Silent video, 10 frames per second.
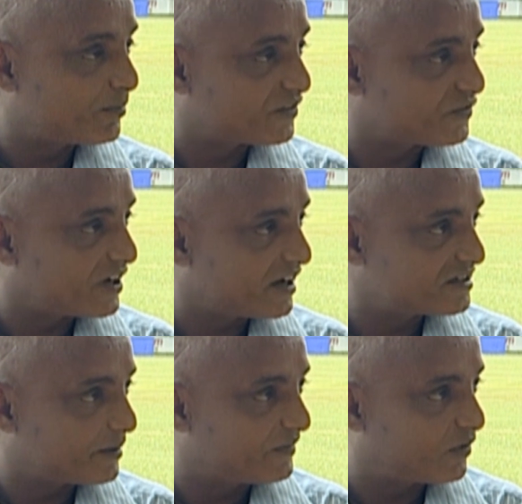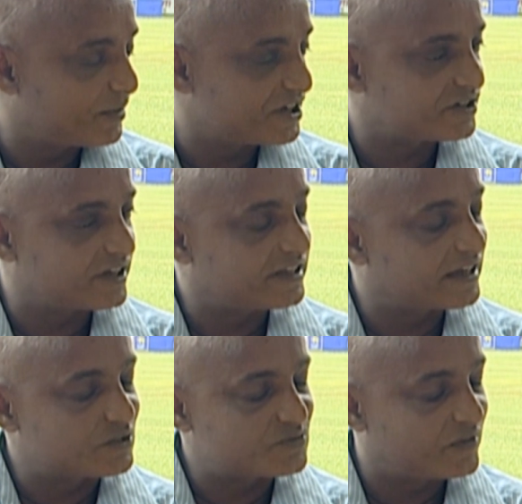for sharing some information, and
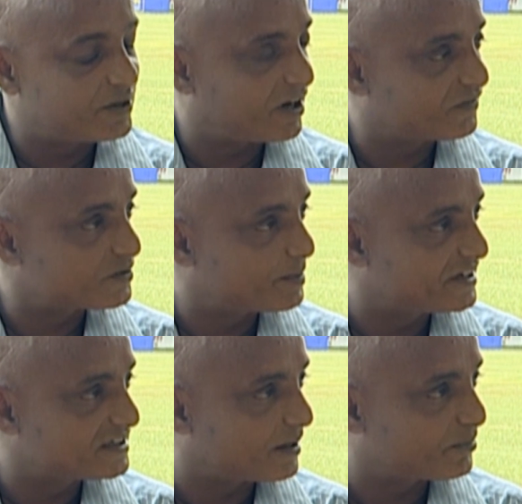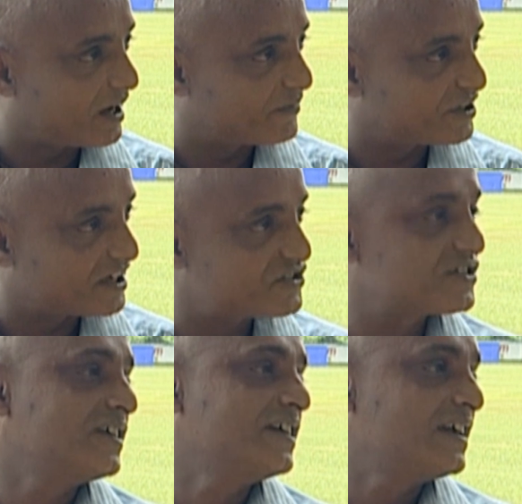thank you very much for spending some time with us,
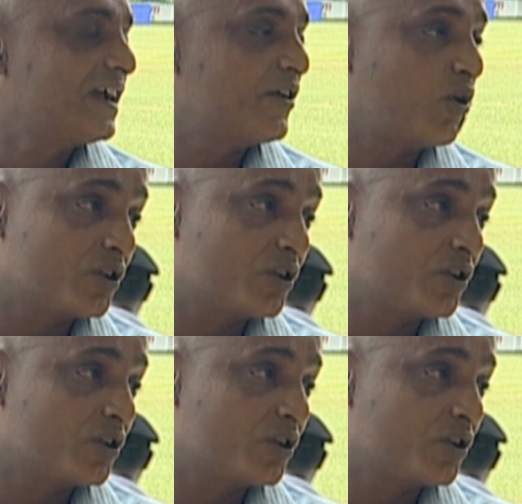and all the